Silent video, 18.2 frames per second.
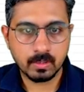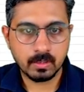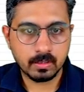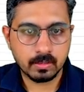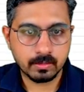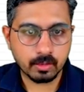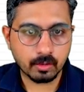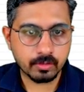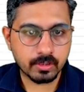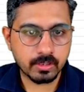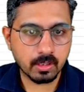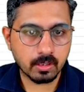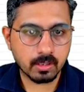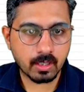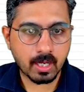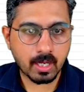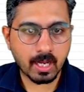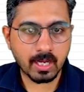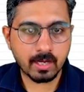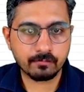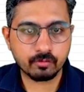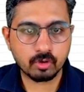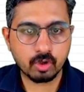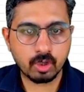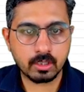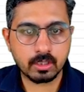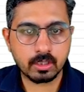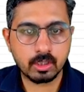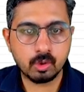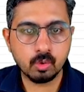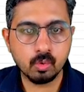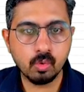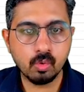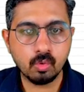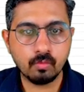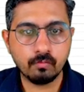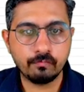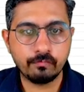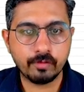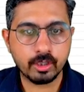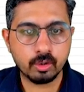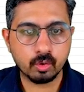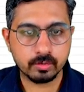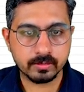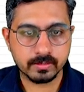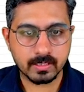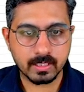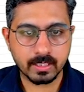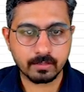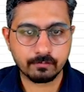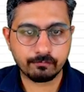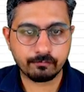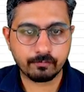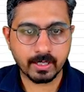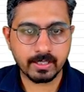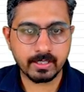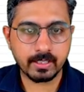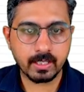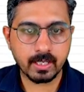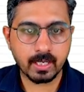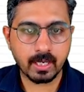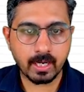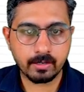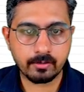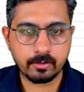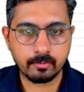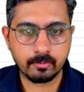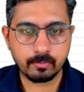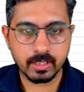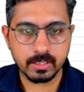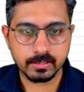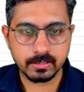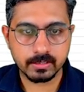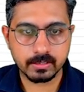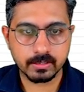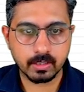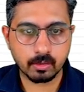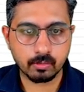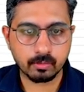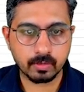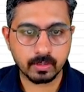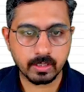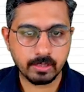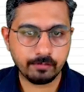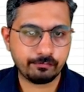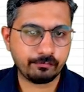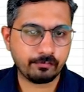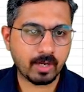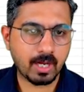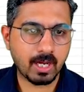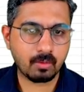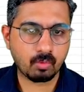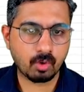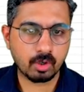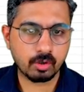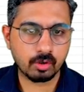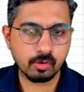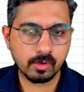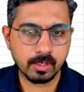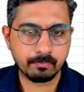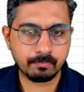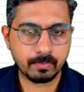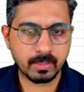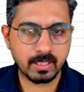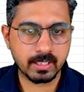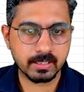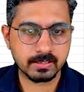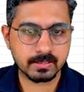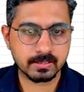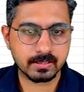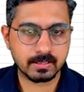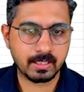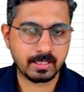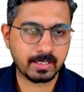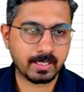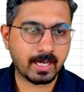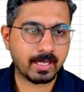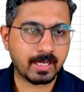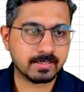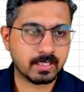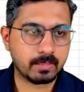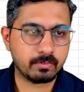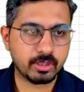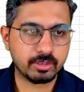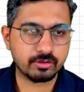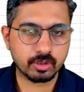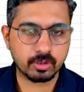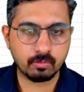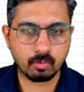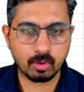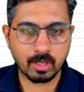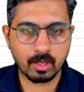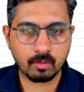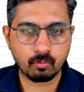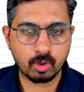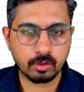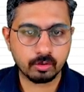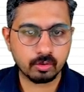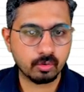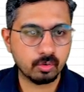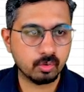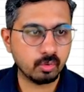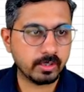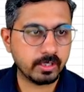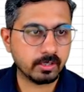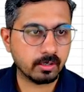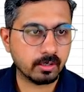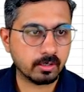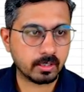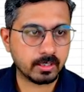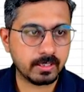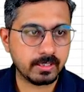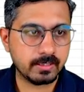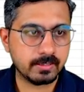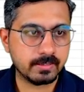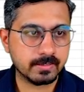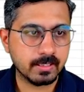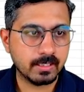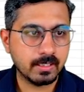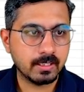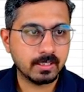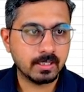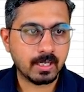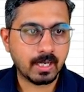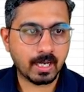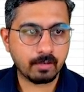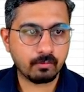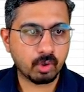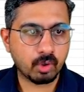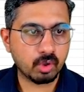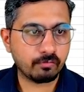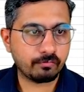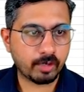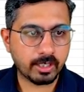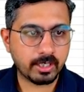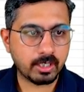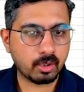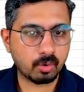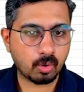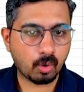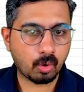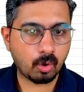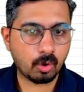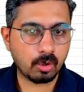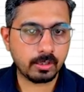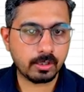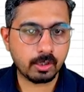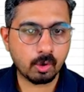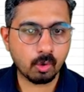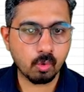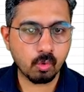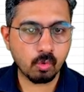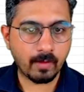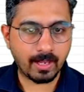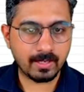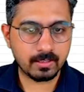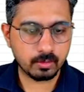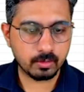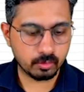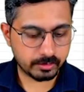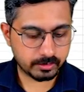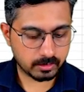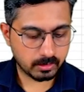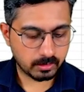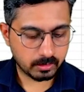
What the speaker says: Now here I have got 2 windows, like find and replace. Now if I want to replace, like as I mentioned, what I want to do here is I want to find out all true values.